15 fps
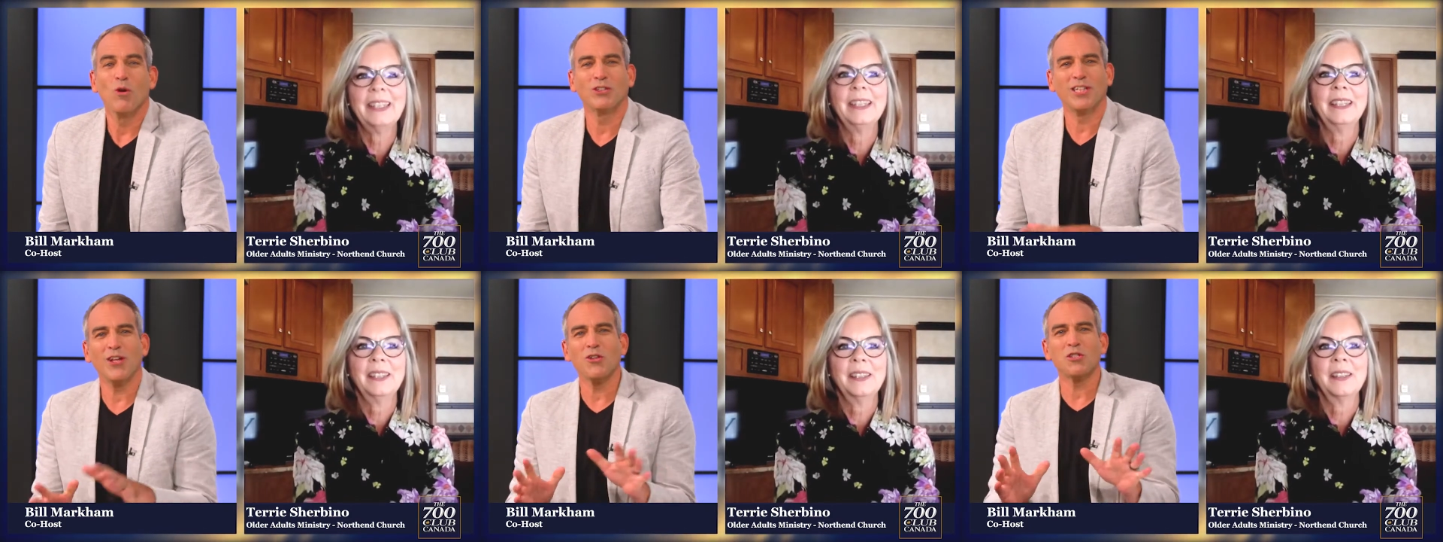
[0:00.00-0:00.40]

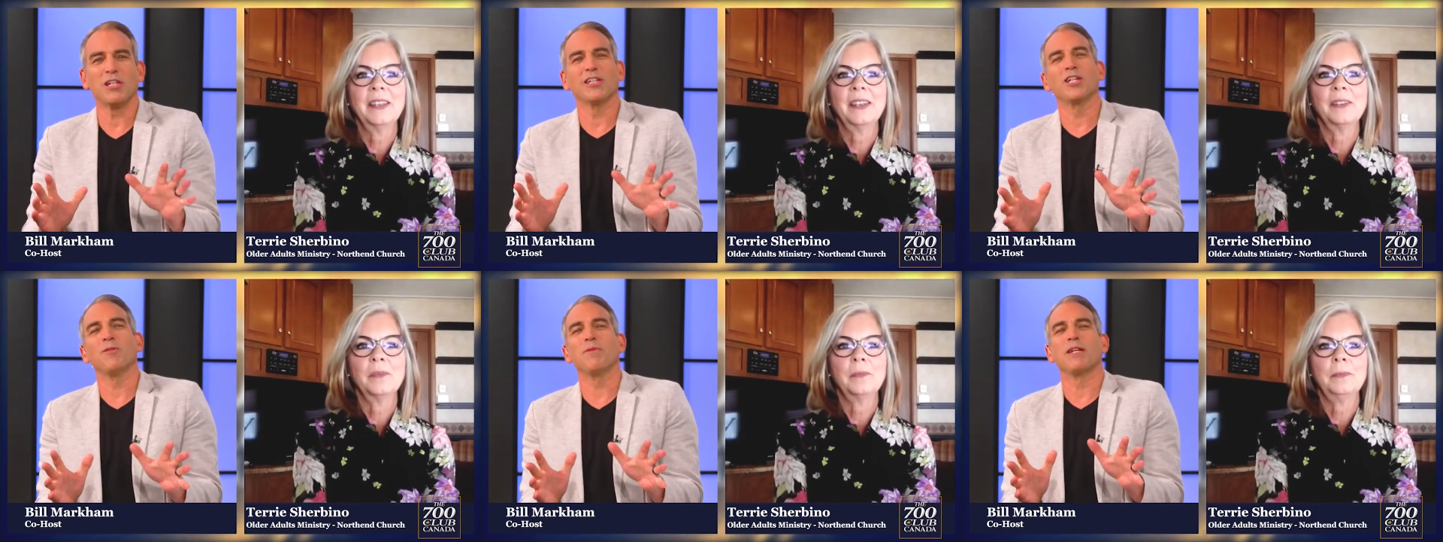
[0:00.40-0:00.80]
Speaker 1: tell us a
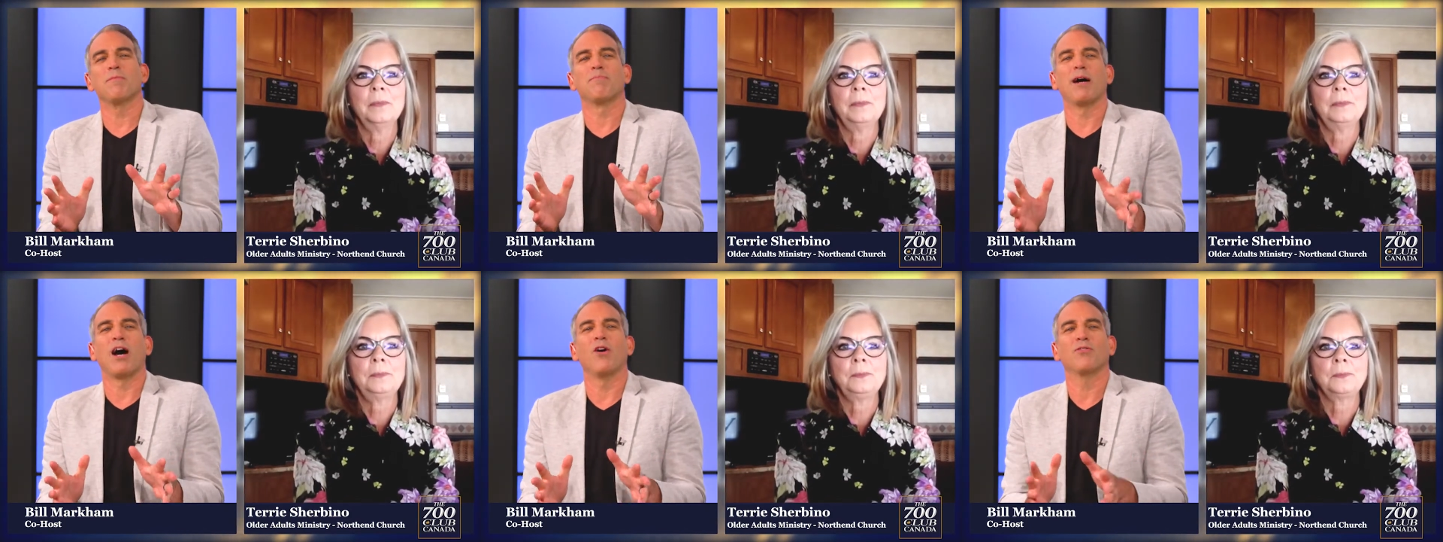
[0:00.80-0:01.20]
little bit
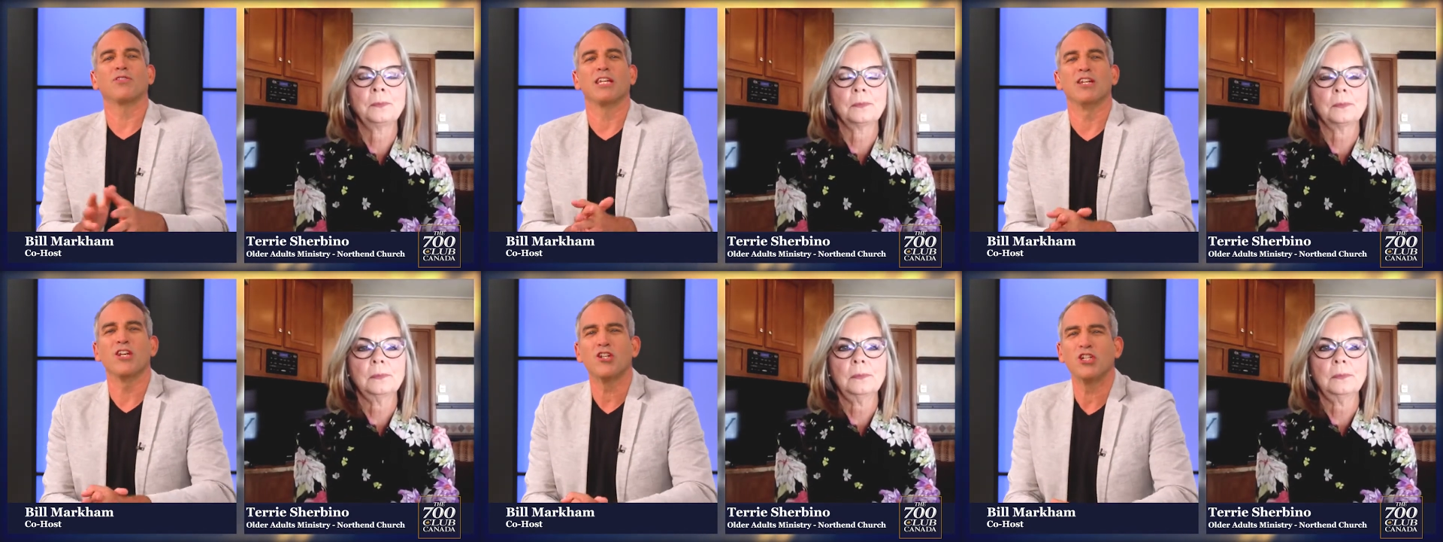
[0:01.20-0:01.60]
about
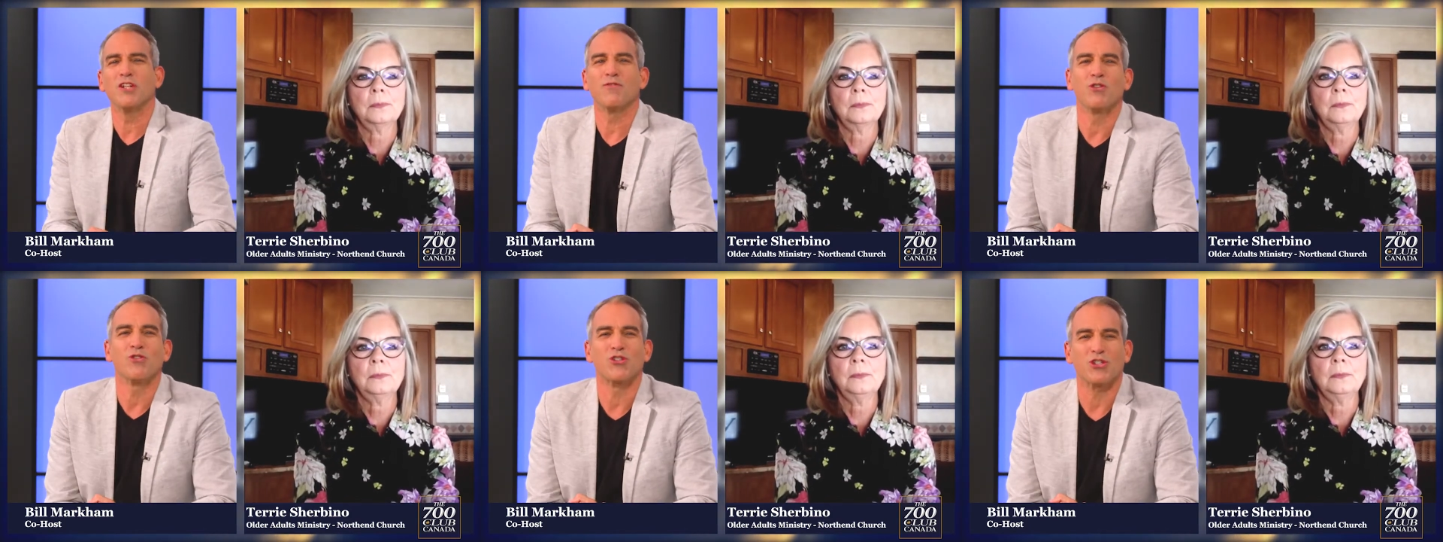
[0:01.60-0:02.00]
the
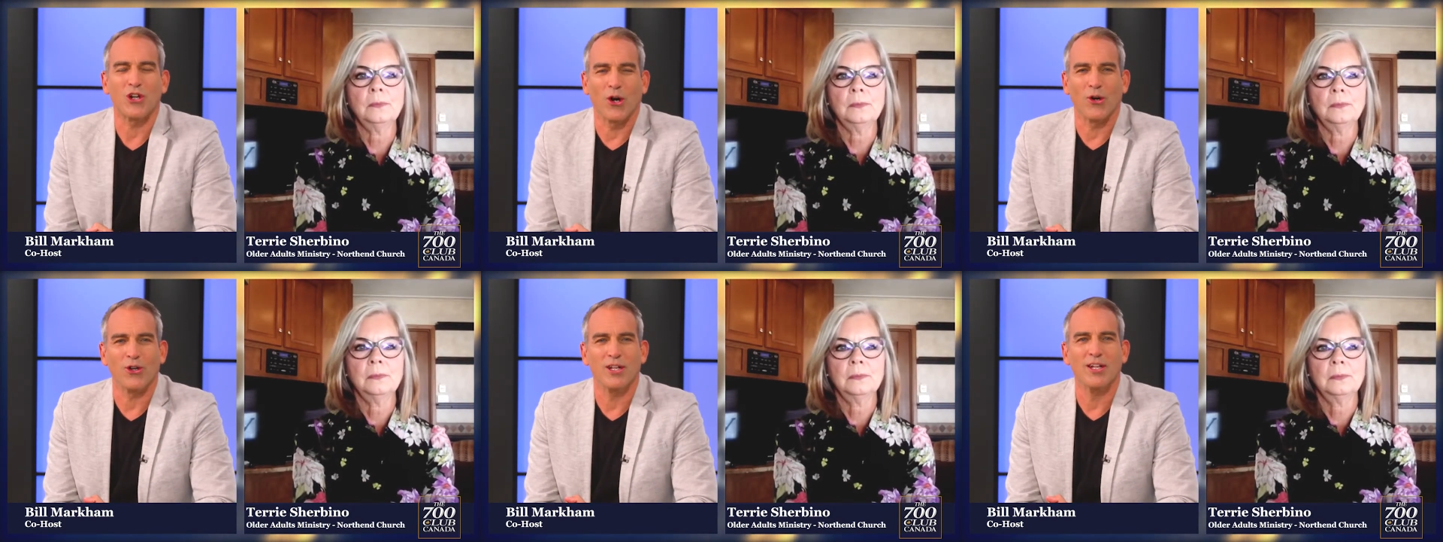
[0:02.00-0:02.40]
initiative you
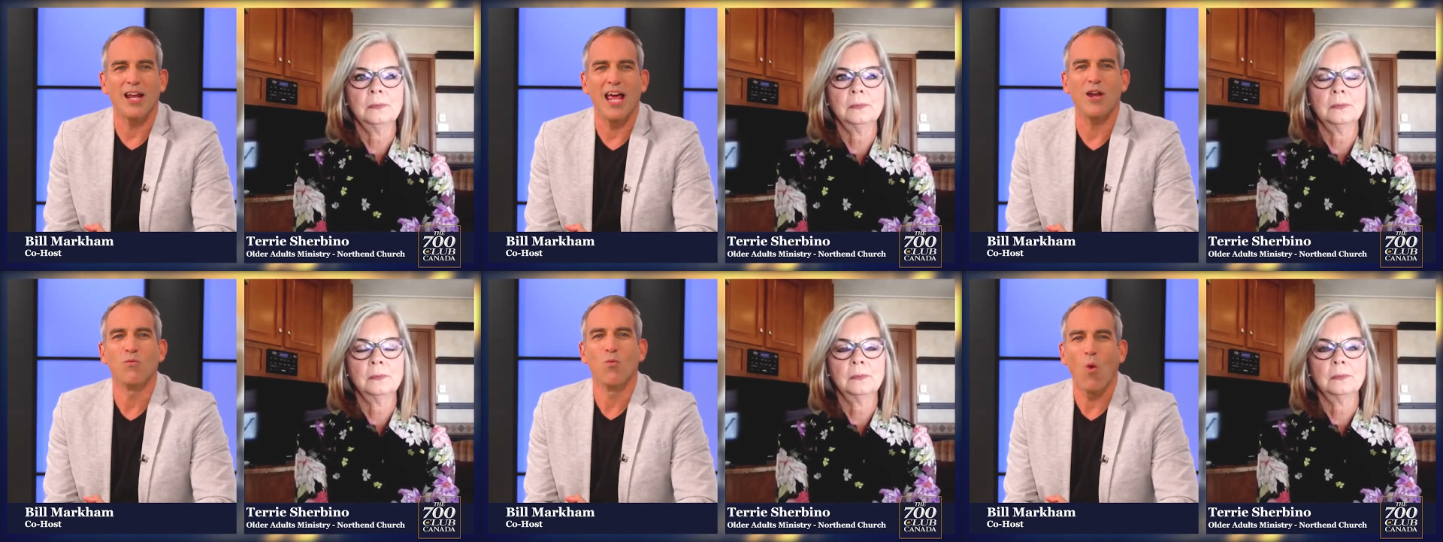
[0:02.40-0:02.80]
started
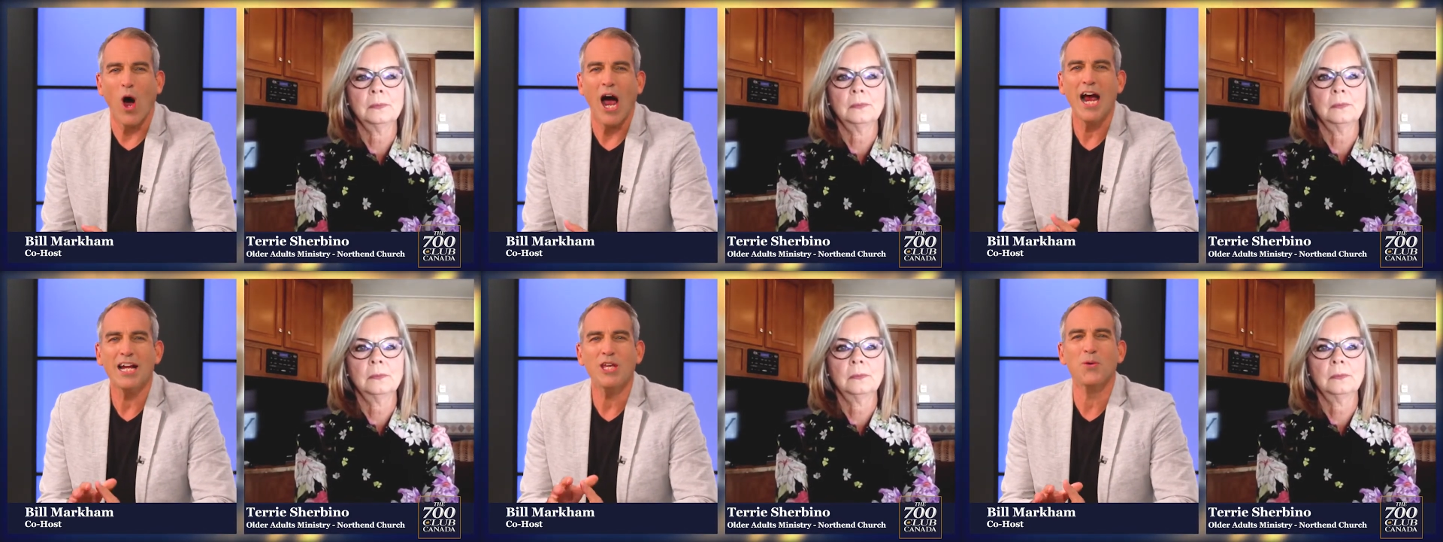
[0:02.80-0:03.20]
and
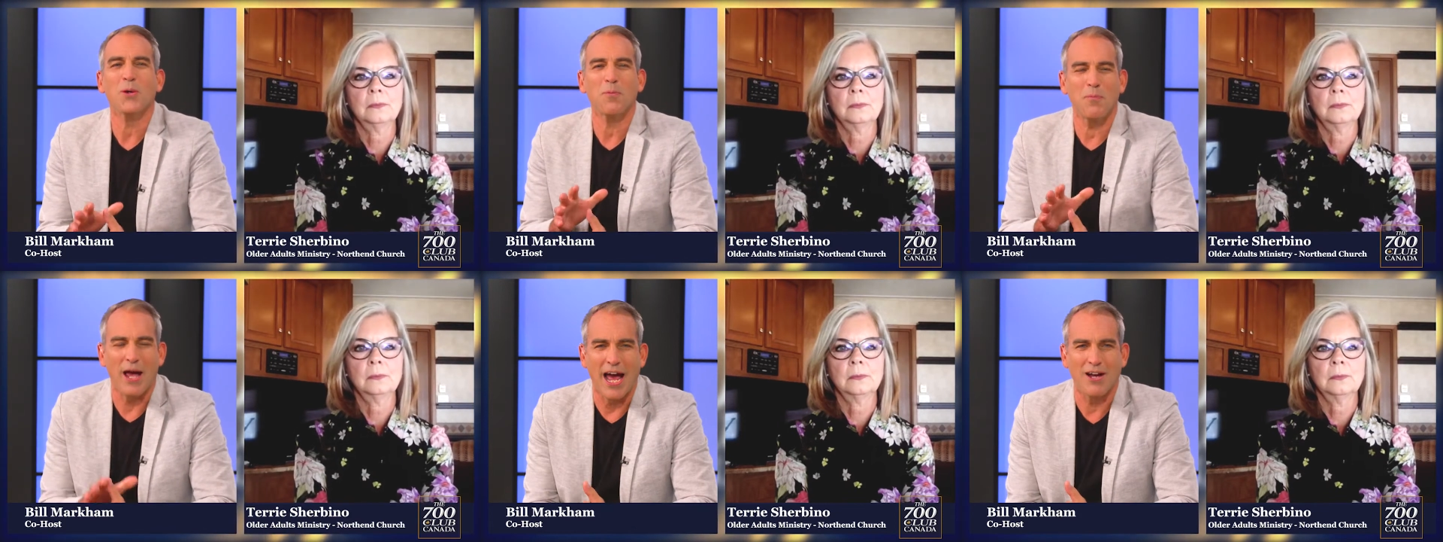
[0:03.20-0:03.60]
why you are
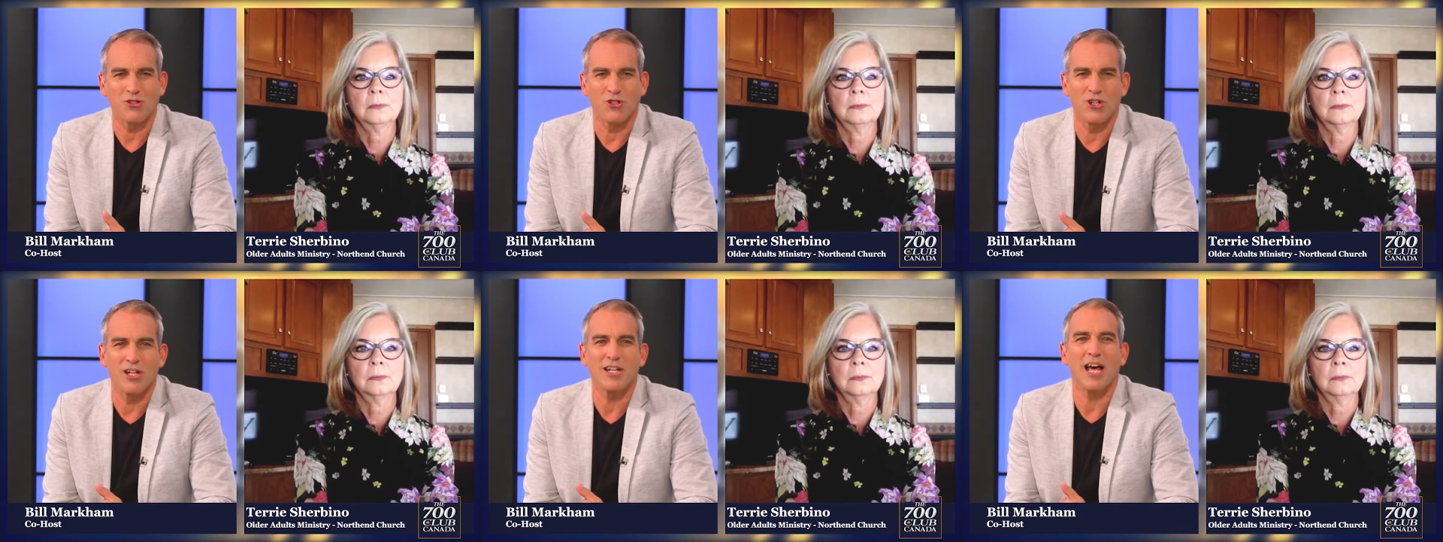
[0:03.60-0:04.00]
passionate